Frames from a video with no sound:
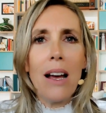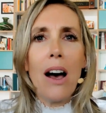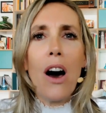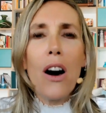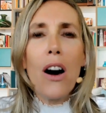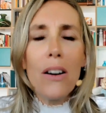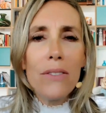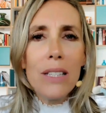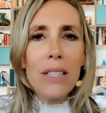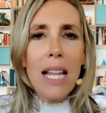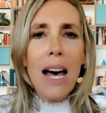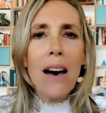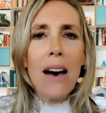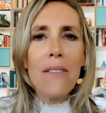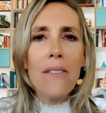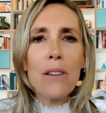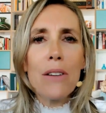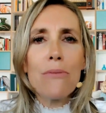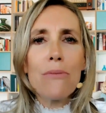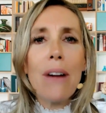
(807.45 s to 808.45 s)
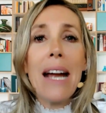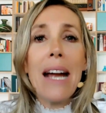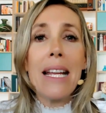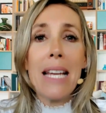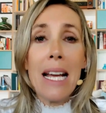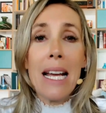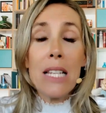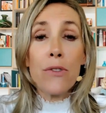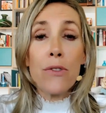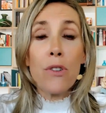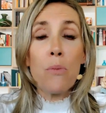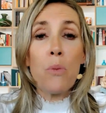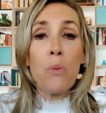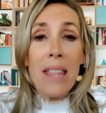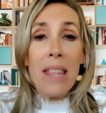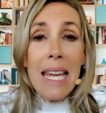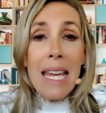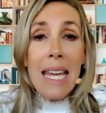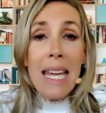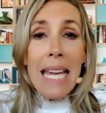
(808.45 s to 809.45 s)
of love that radiates from
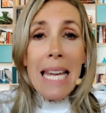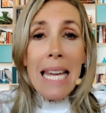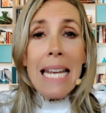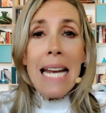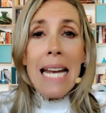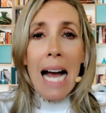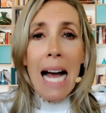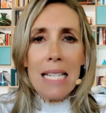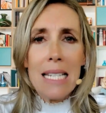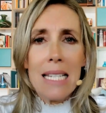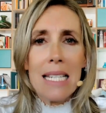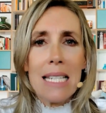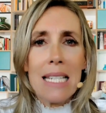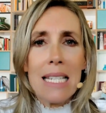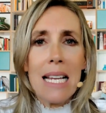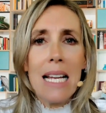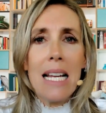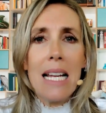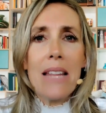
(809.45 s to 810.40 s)
within us